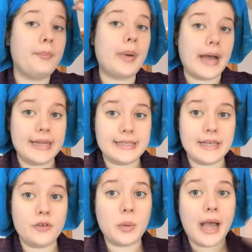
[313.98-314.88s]
But
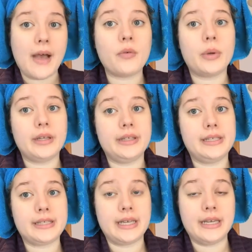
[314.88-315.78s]
if you have oily
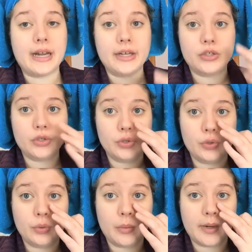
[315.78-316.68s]
skin, I
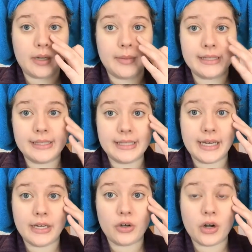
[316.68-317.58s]
do recommend
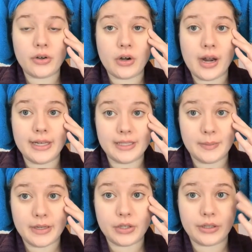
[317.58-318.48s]
setting your under eye
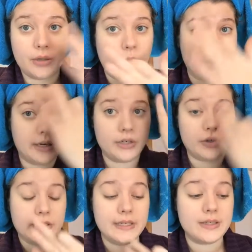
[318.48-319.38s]
especially, or in
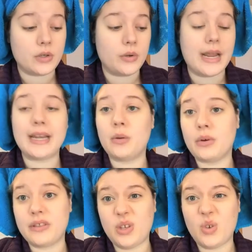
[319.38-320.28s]
your T-zone,
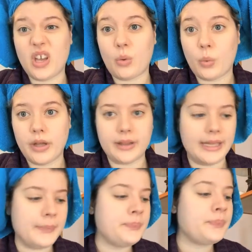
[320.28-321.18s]
anywhere that you get
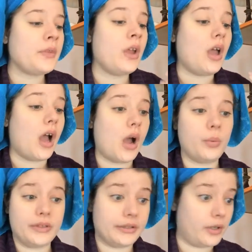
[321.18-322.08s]
oily,
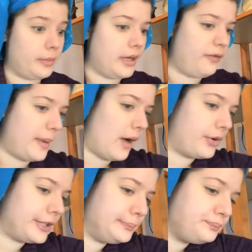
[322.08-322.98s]
with a little bit of
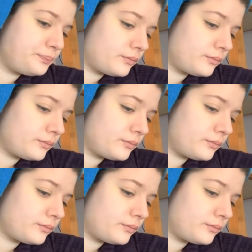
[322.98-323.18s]
powder.